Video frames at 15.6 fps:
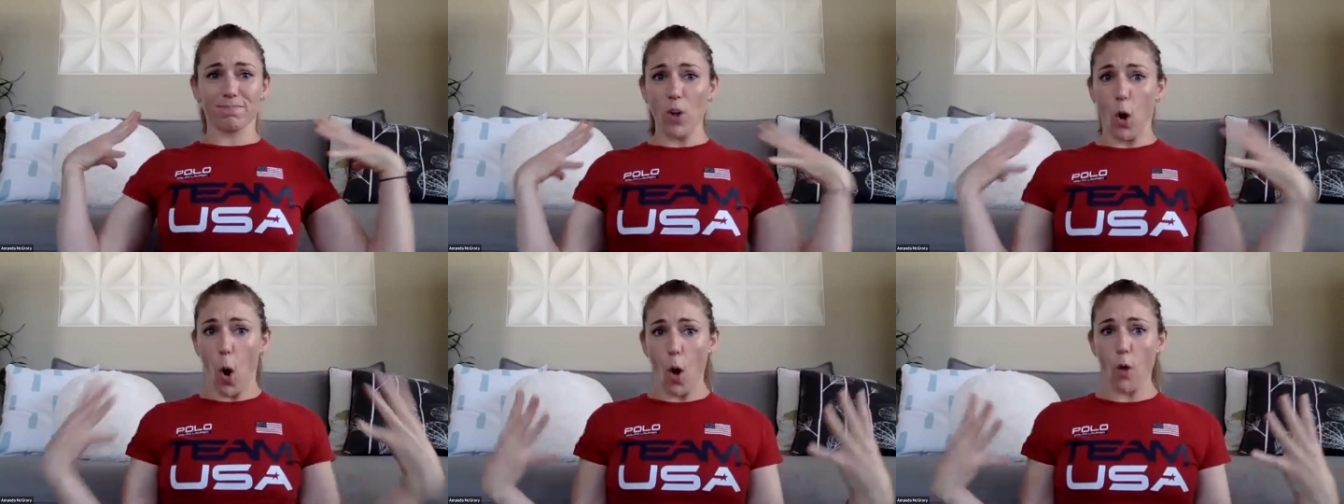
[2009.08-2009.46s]

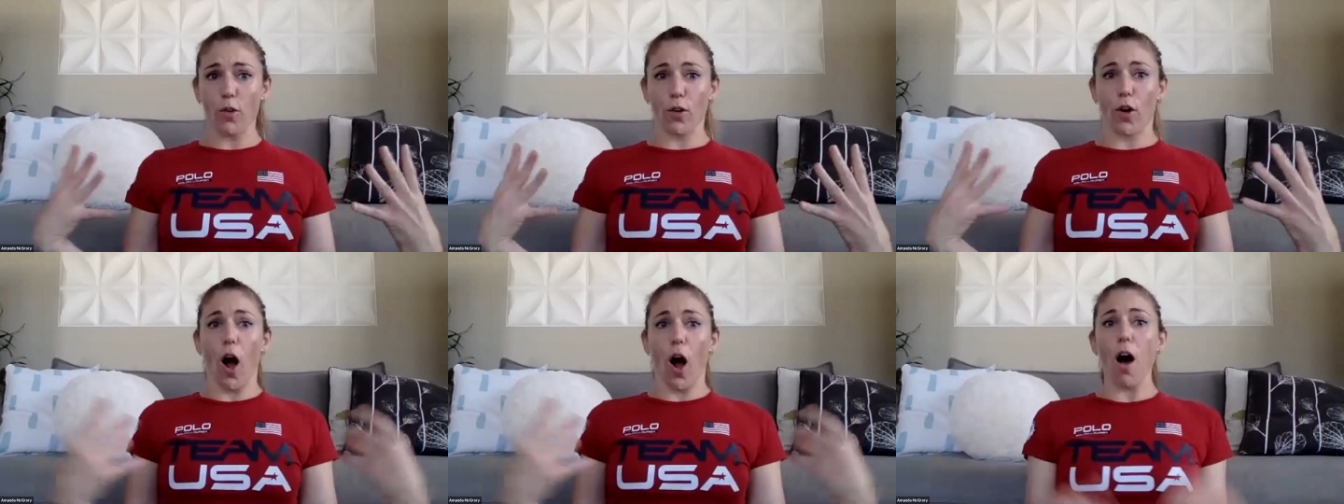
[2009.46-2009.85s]

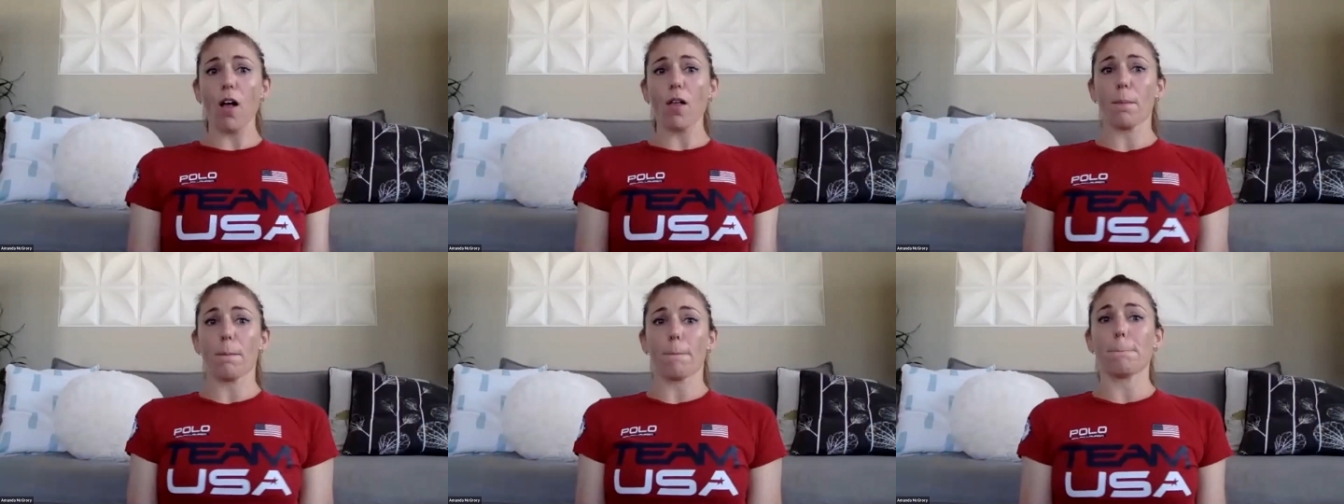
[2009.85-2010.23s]

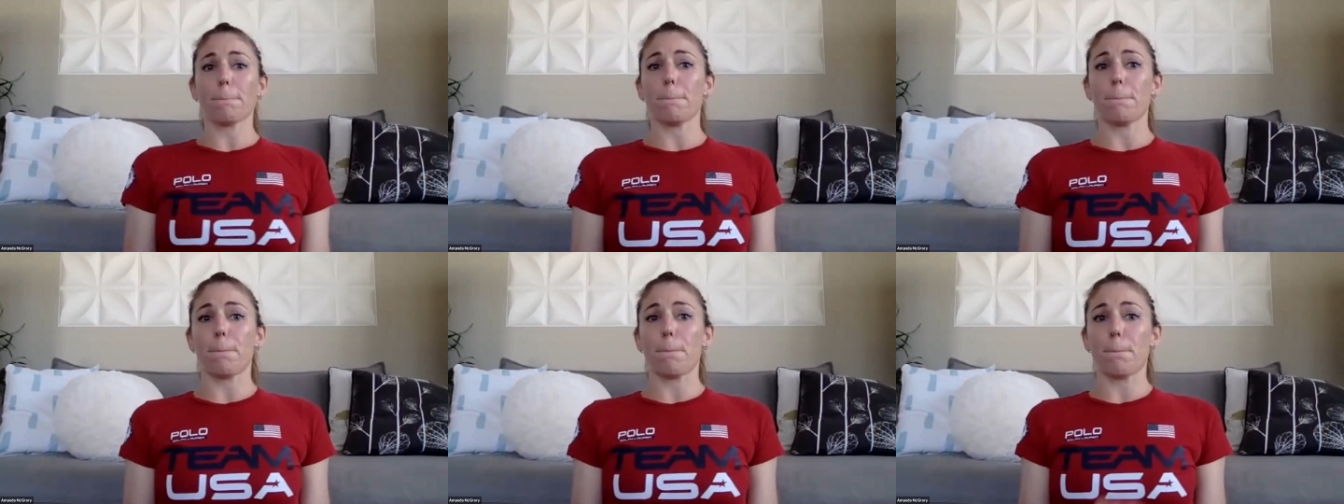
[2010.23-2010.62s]
overall
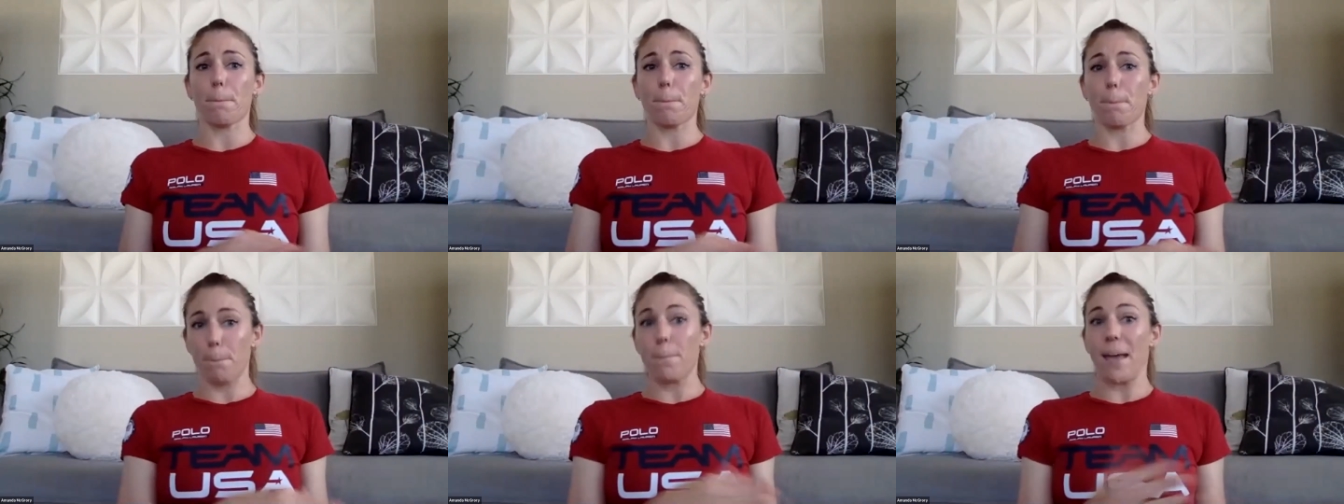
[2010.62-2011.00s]

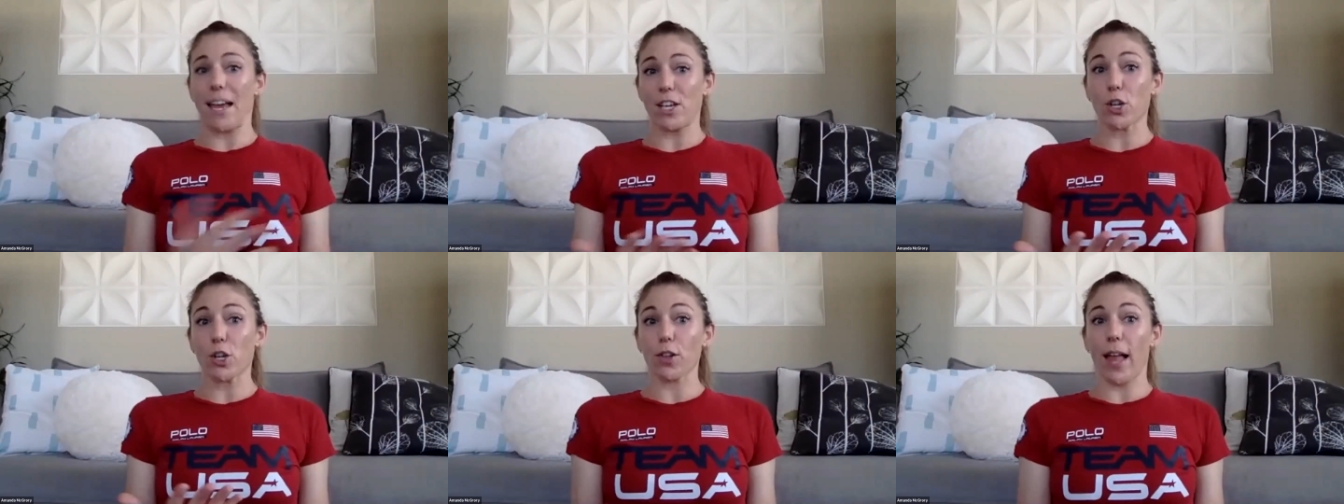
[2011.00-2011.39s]

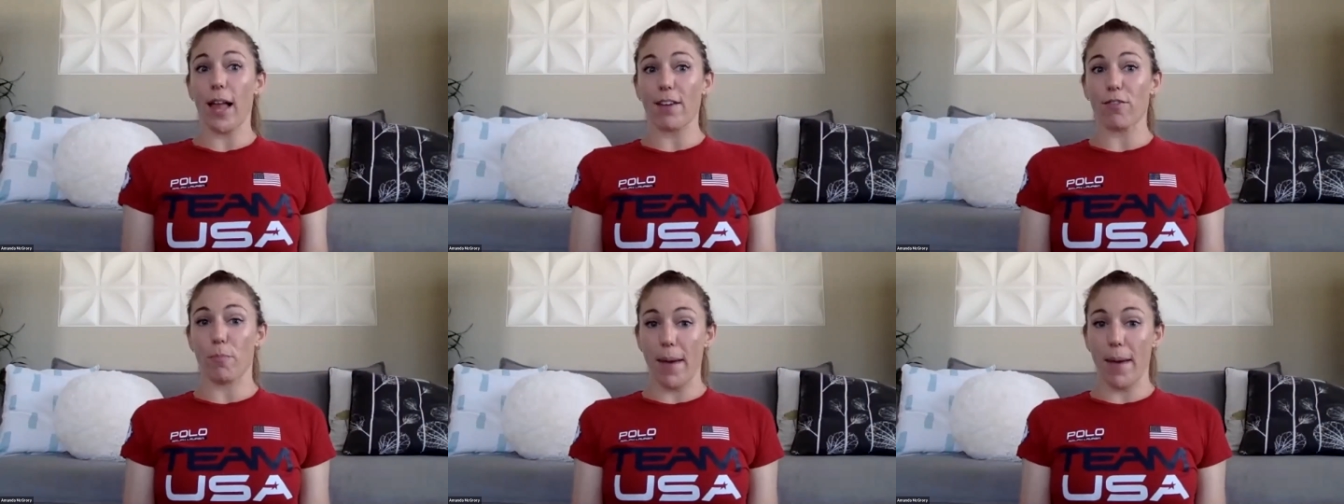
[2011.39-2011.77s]
make your
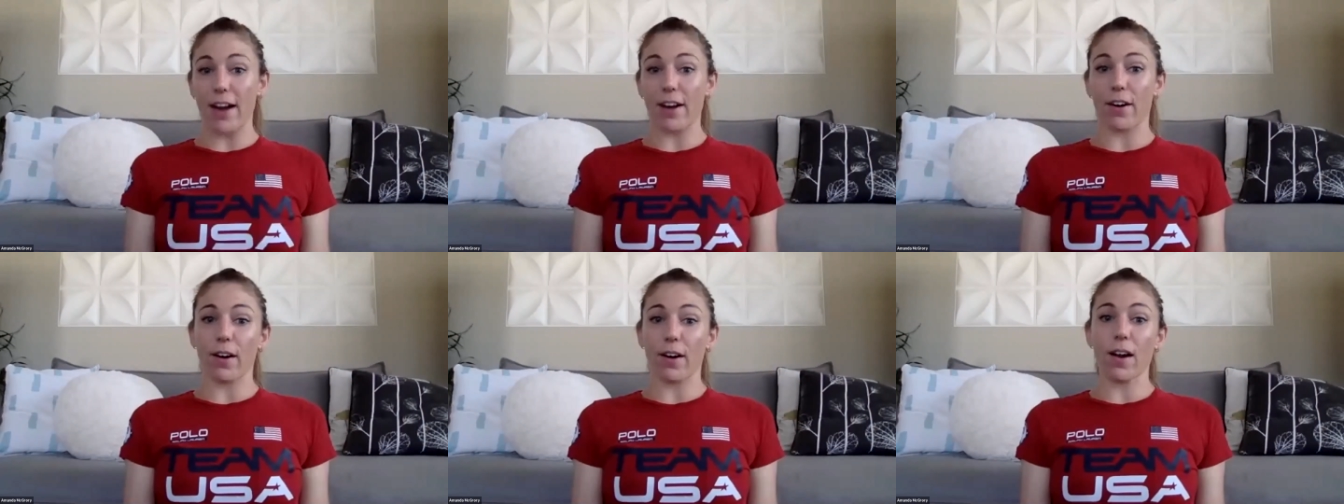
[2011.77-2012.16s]
life
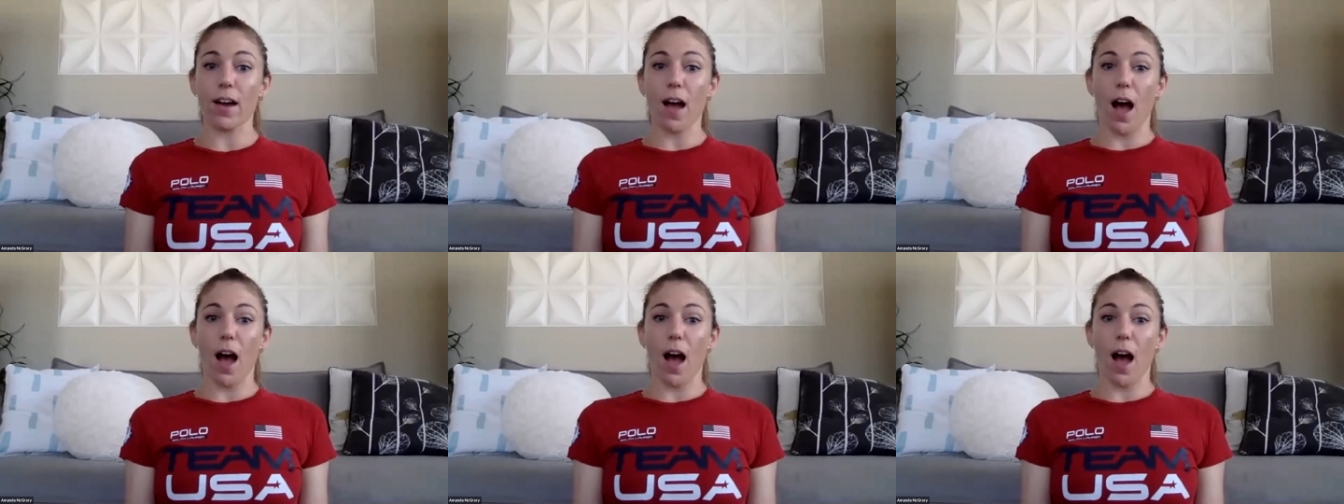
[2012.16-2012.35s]
better.